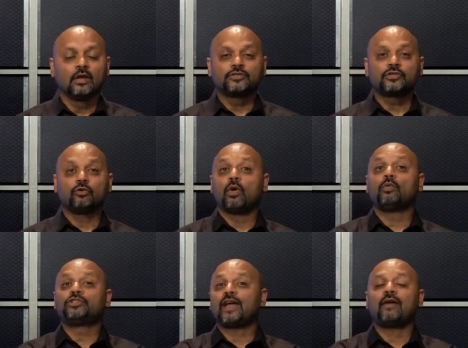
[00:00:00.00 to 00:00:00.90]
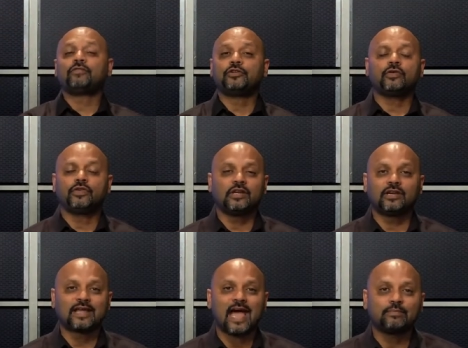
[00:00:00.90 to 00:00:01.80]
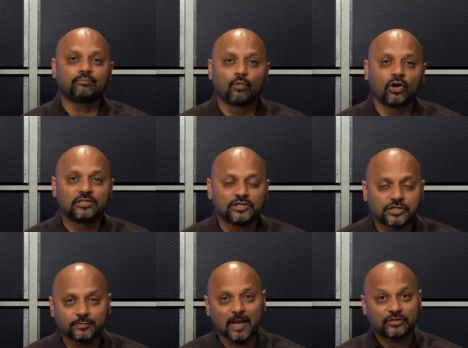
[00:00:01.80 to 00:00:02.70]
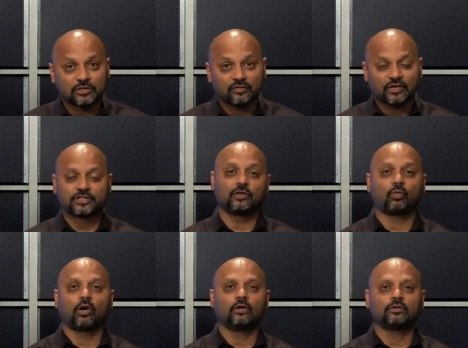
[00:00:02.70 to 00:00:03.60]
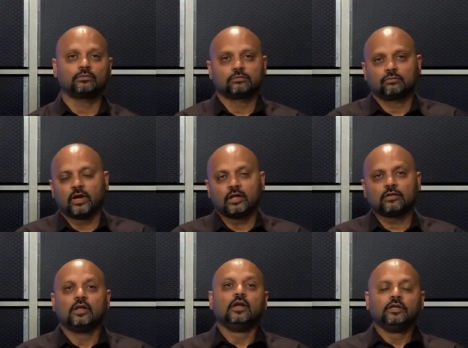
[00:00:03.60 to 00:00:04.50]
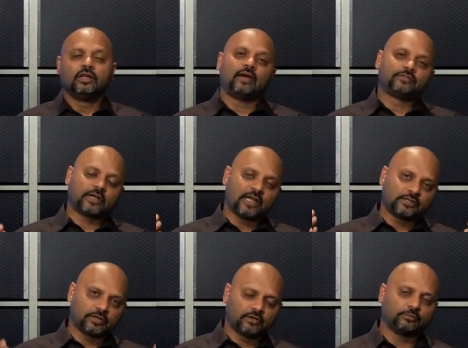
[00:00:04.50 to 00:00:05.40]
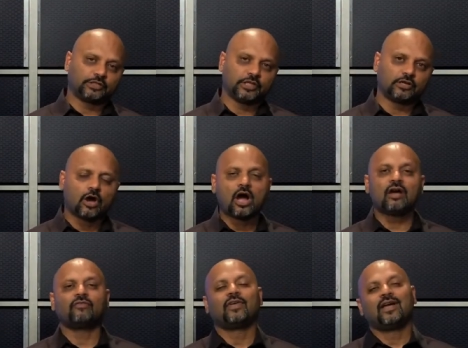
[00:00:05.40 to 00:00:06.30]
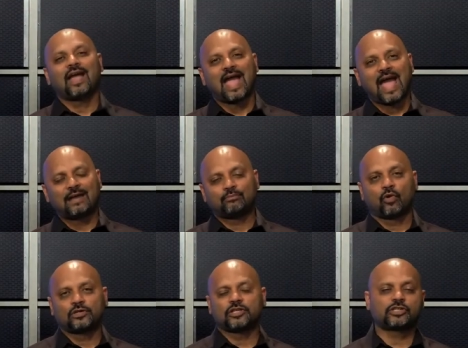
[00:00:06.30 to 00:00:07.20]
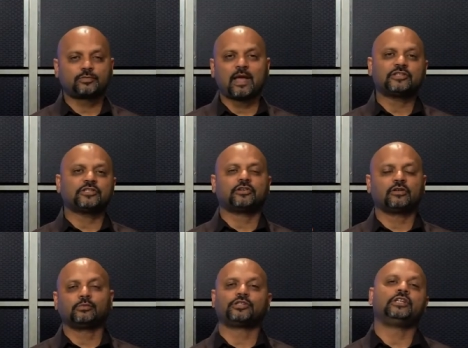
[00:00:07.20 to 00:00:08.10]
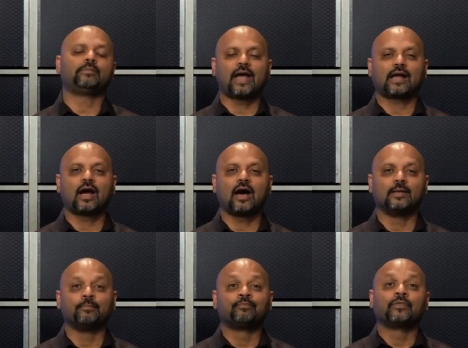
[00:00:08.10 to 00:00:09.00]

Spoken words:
So what would you have to do if you needed to add more disk space to the physical world? Well, you'd have to, again, turn the machine off, add more disk space, and turn the machine back on.